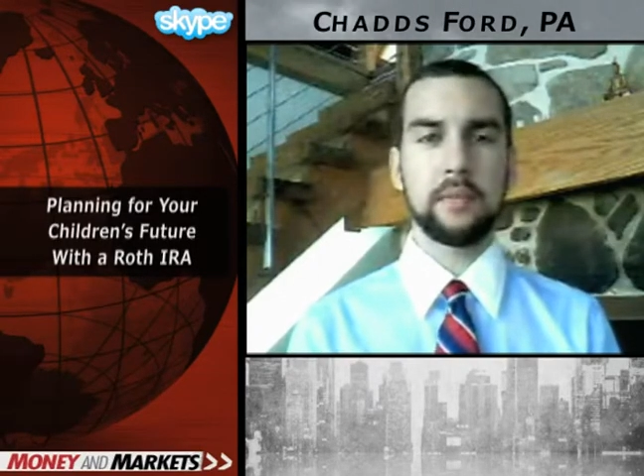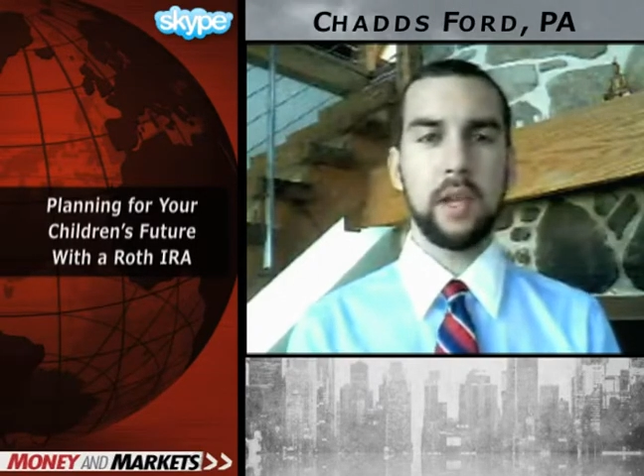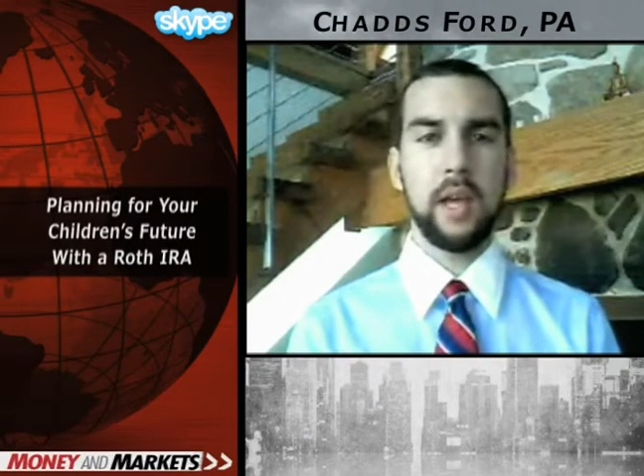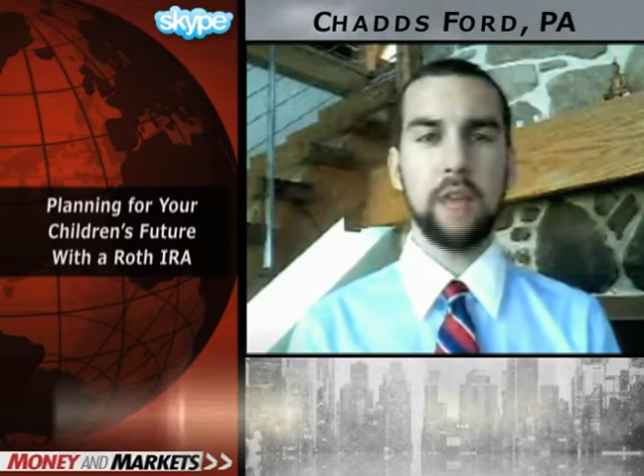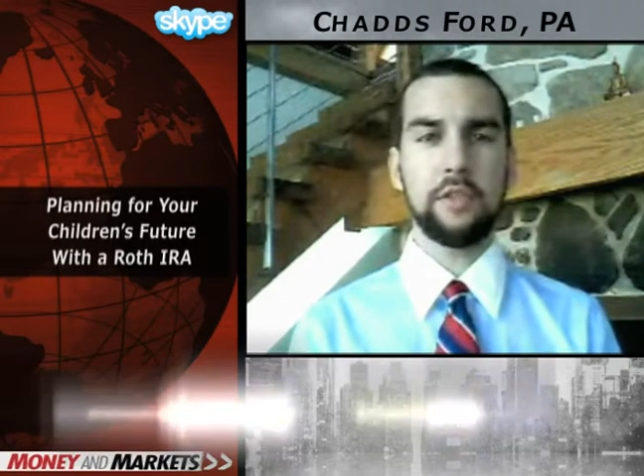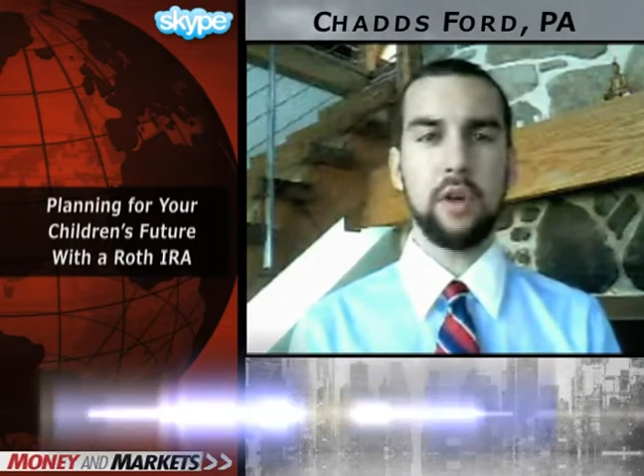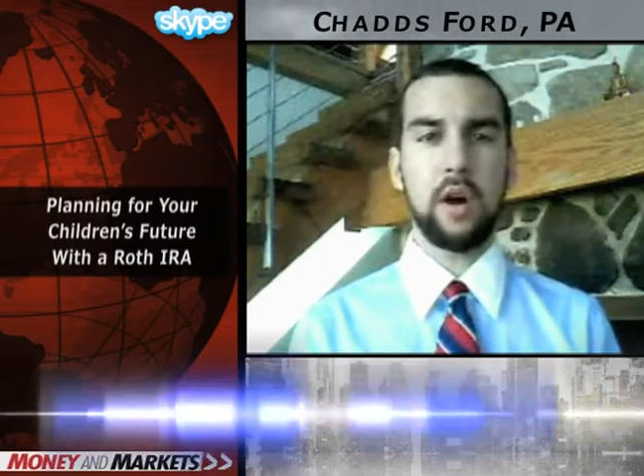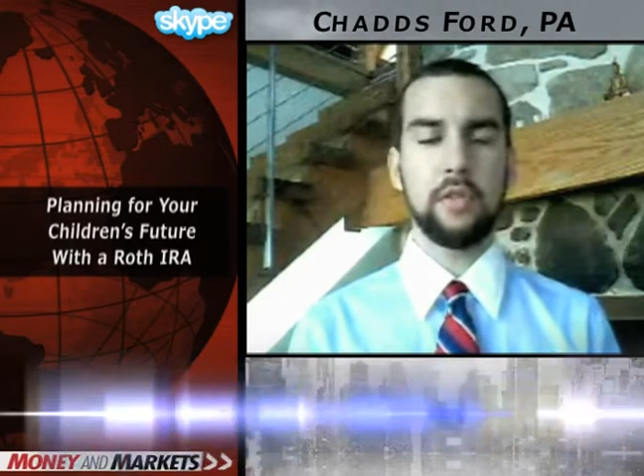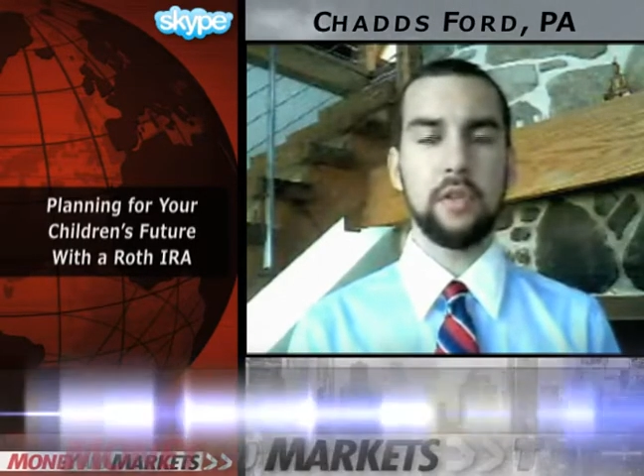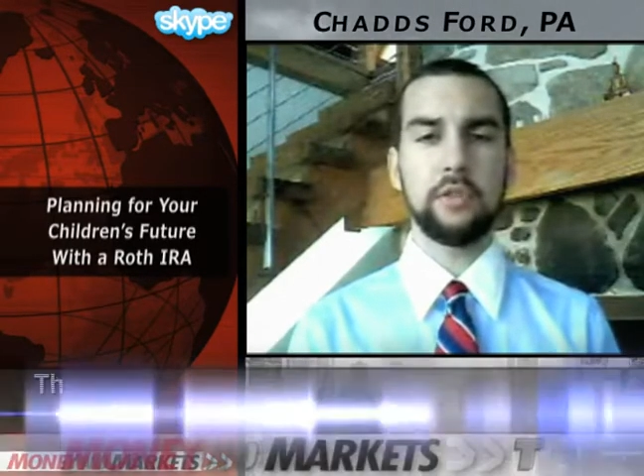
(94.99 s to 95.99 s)
After
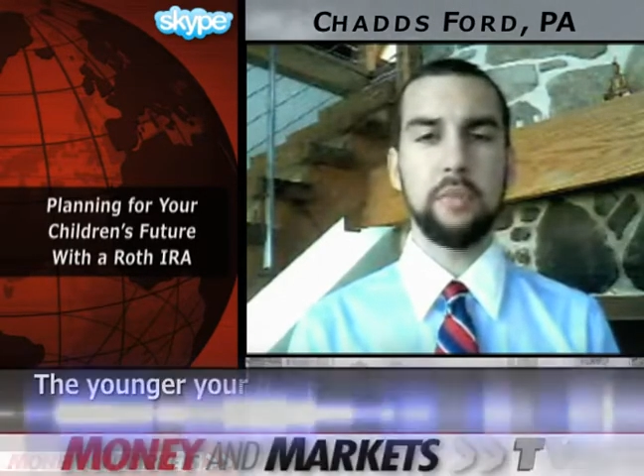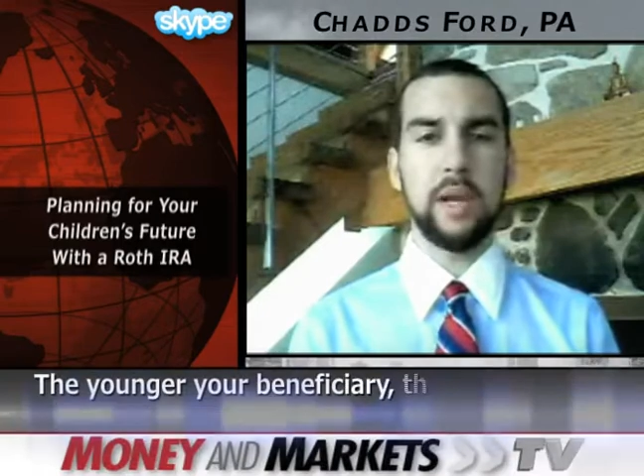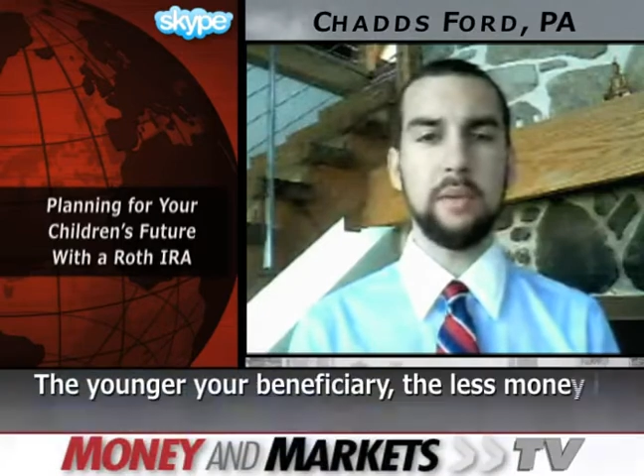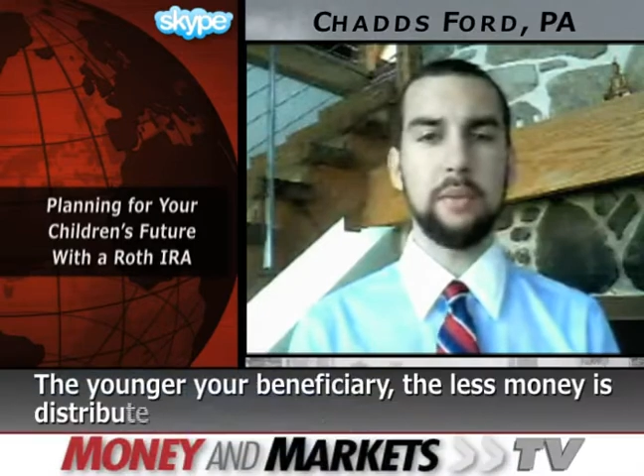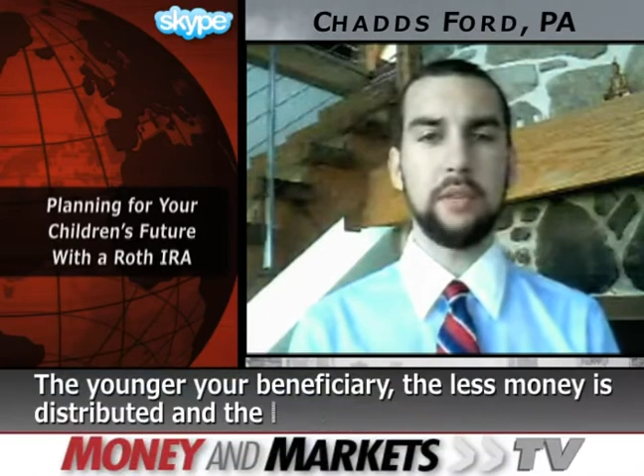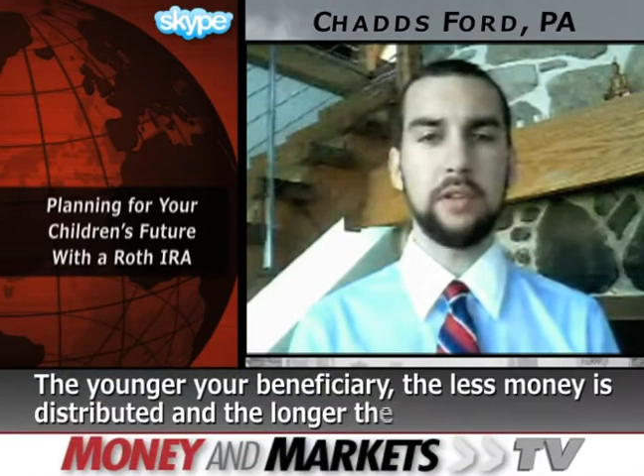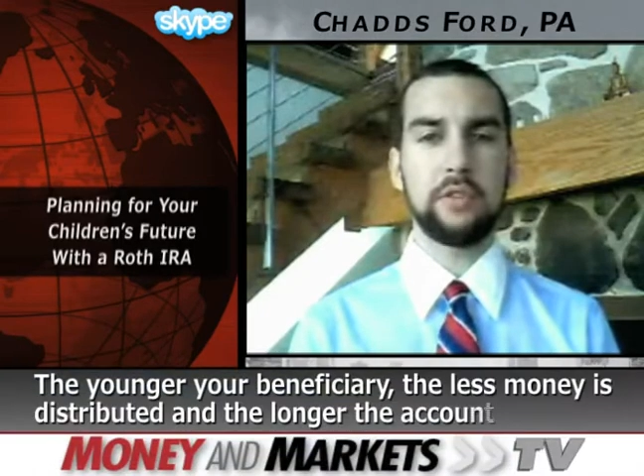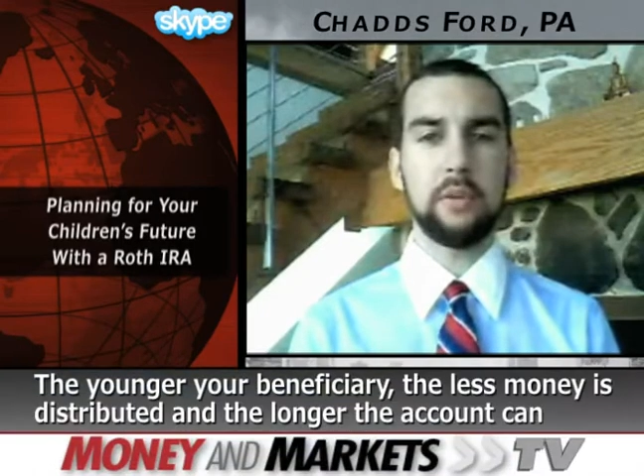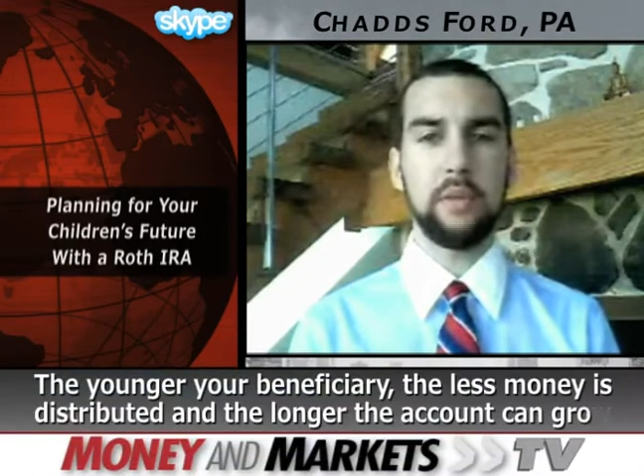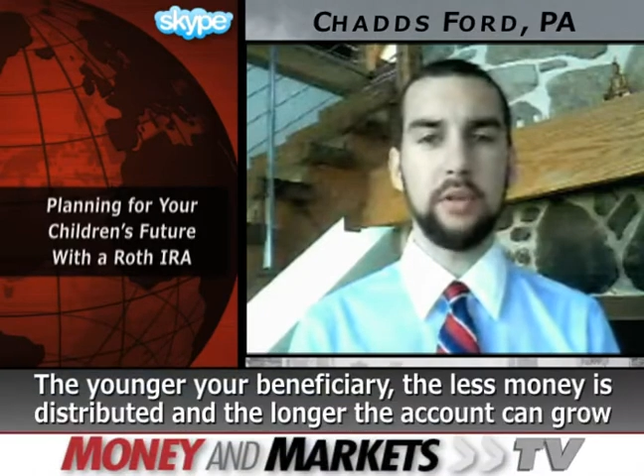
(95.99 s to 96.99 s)
all, those minimum
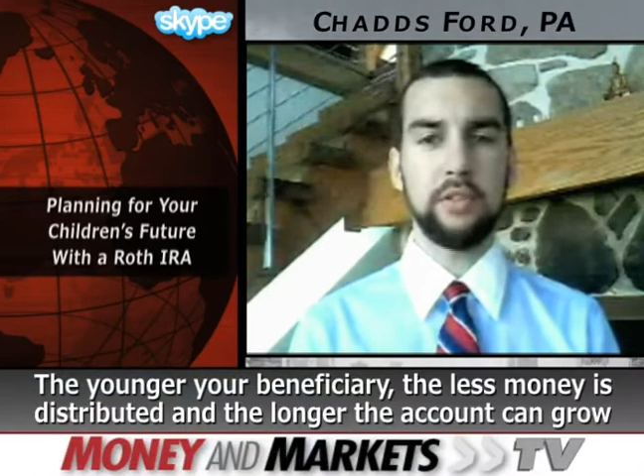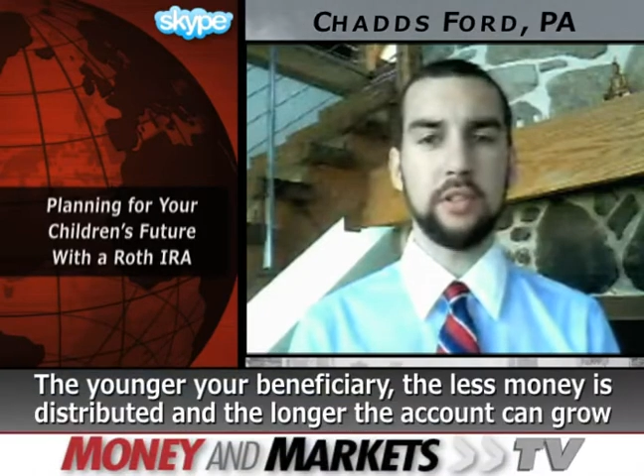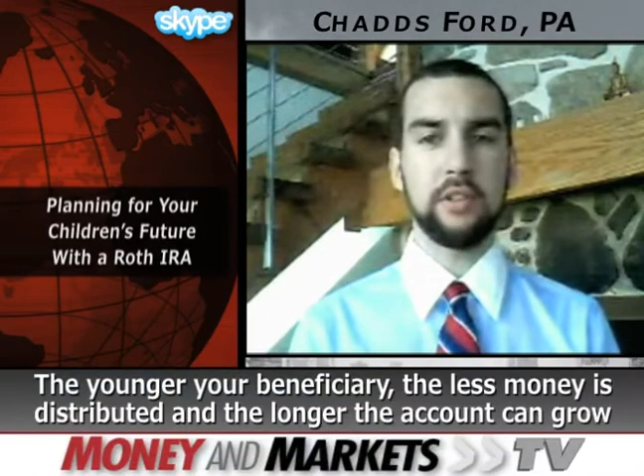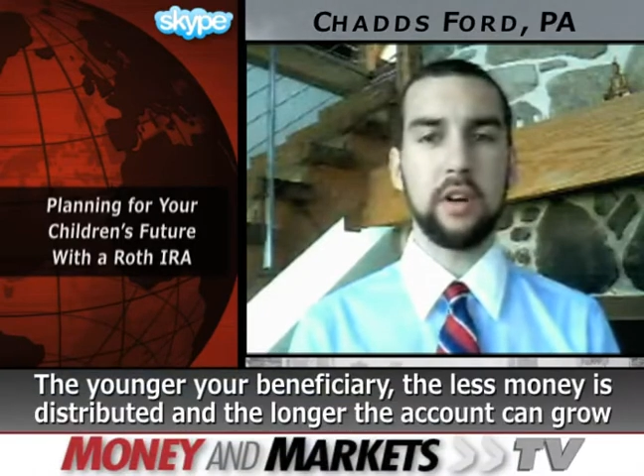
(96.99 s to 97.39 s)
distributions